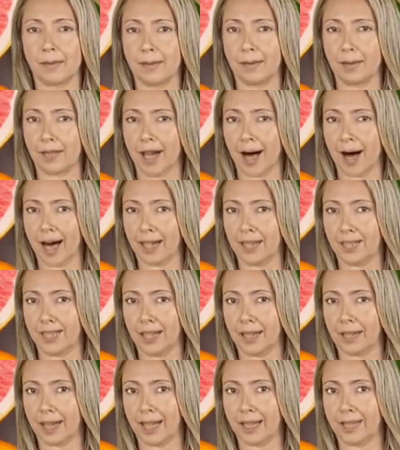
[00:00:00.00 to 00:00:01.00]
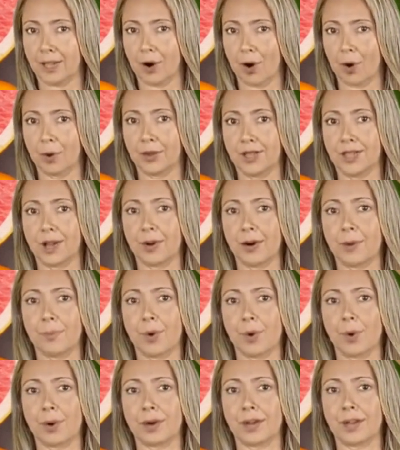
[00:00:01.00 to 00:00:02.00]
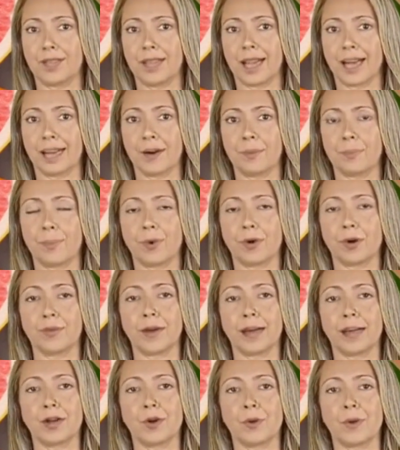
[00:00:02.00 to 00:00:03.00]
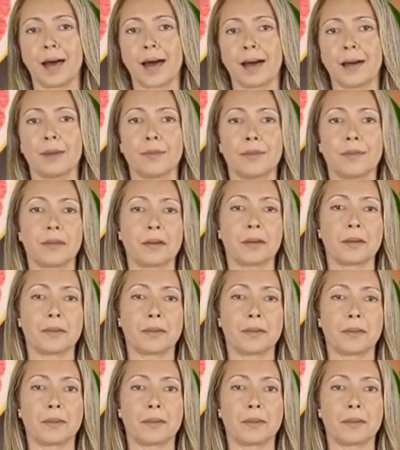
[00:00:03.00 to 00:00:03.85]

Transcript: Niacin is also important in improving your health.